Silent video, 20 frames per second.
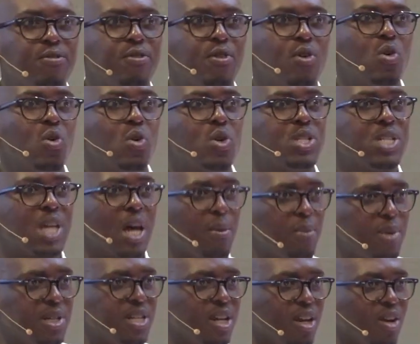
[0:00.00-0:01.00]
for
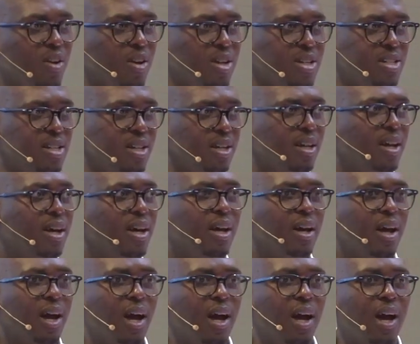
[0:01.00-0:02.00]
cybersecurity
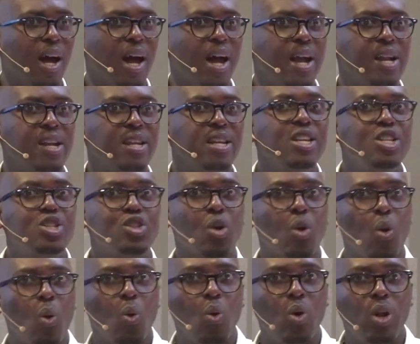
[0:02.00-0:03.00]
uh, and its
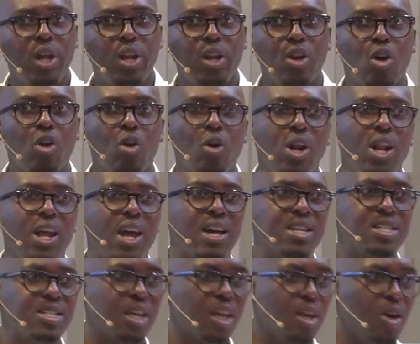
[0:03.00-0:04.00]
role in not only
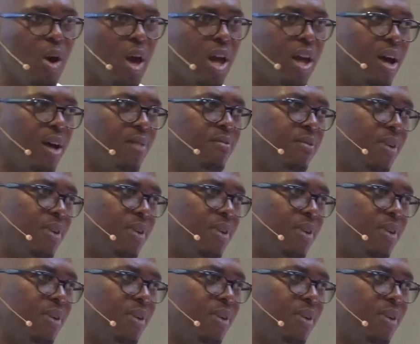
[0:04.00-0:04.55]
us securing our